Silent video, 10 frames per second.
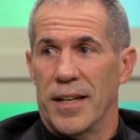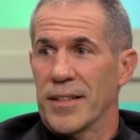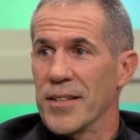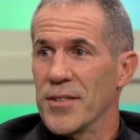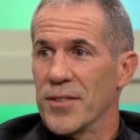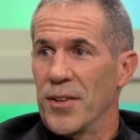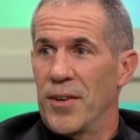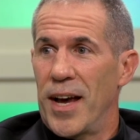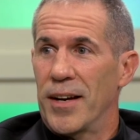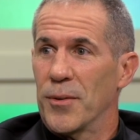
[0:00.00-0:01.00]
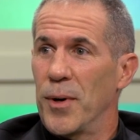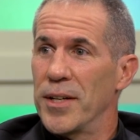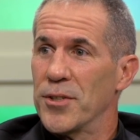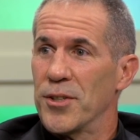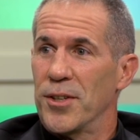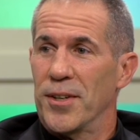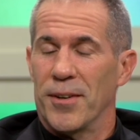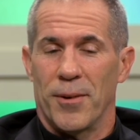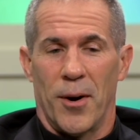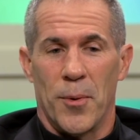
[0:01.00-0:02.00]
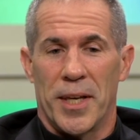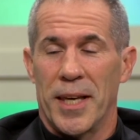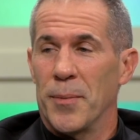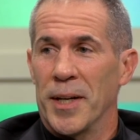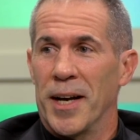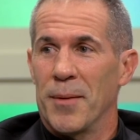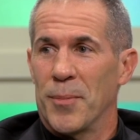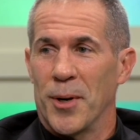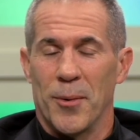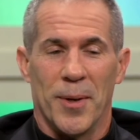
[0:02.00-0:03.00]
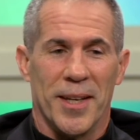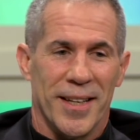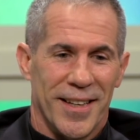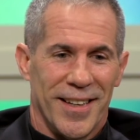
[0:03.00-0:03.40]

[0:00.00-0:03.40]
Because you're not quite sure, are we keeping up or are we,